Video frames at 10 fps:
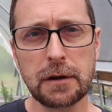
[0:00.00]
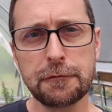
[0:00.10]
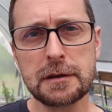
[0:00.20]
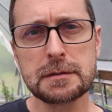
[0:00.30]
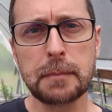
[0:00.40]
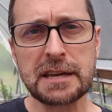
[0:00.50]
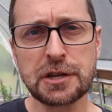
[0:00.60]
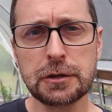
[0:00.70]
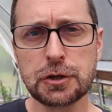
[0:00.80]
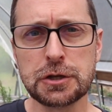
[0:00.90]
if this
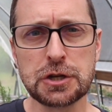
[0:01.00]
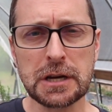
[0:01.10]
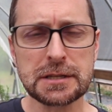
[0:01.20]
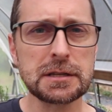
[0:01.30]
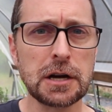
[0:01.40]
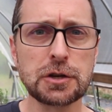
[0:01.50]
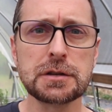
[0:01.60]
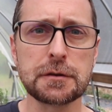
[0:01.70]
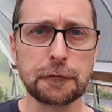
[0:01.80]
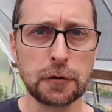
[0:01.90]
message just
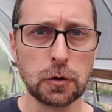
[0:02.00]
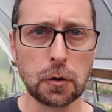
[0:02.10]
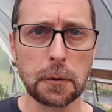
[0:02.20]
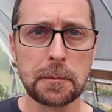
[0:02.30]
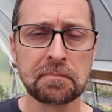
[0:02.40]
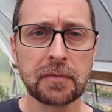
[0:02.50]
touches a few